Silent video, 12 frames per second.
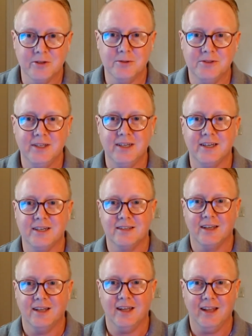digs.
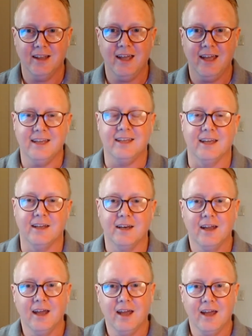I like it.
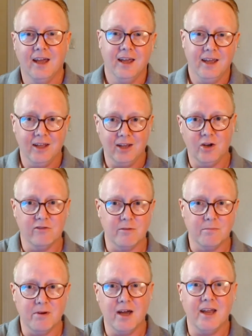Hello,
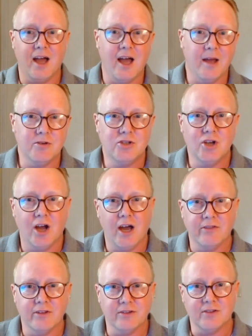everybody. I'm John.
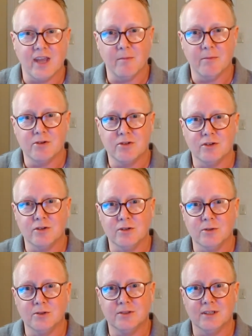This is Amateur
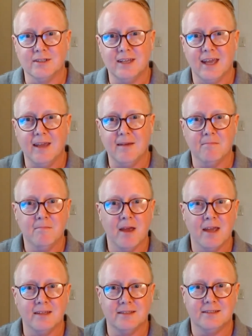News Today,
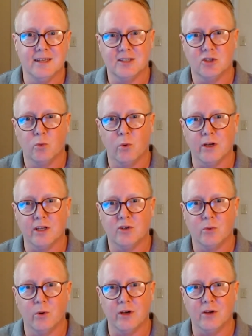May 6,
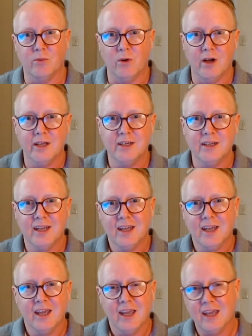2021.
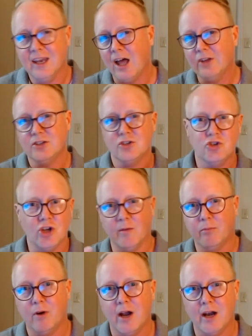And I'll just jump
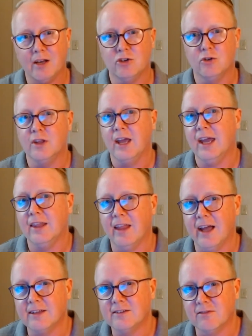right into the
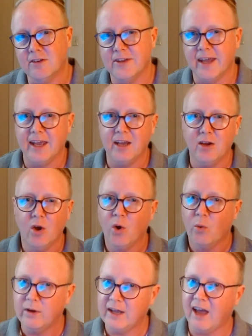headlines of the day.
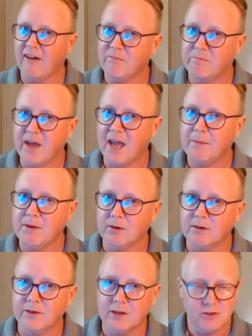We have baby
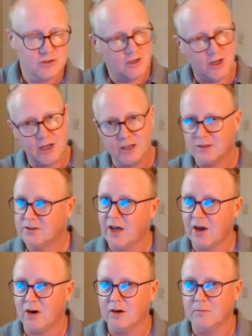reveals gone
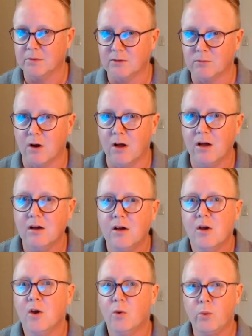terribly wrong.
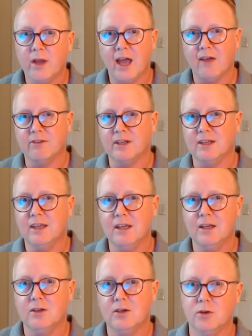We have a
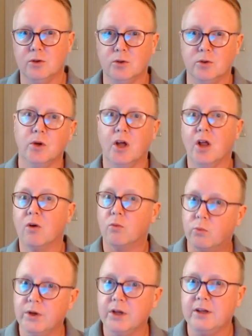kid who
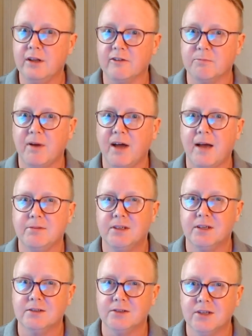really loves
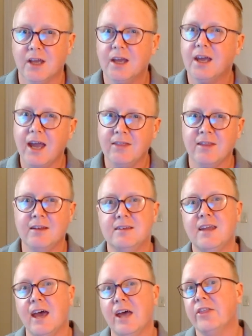popsicles and the
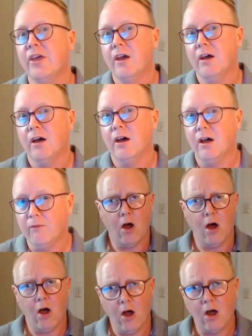death of
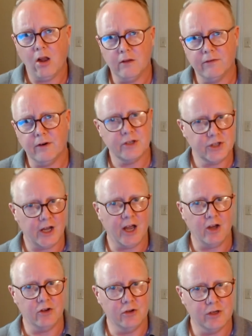all of our
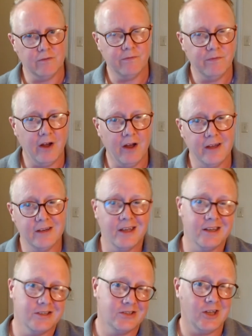childhood fun
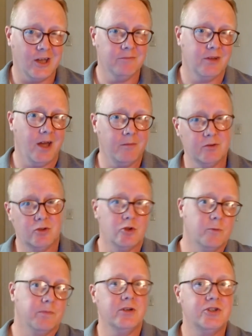and sometimes
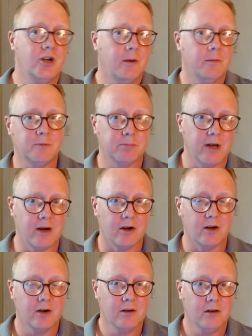super germ
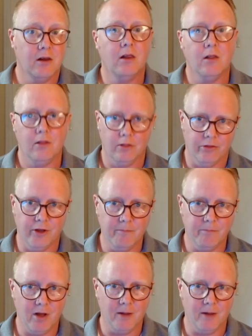spreader, the ball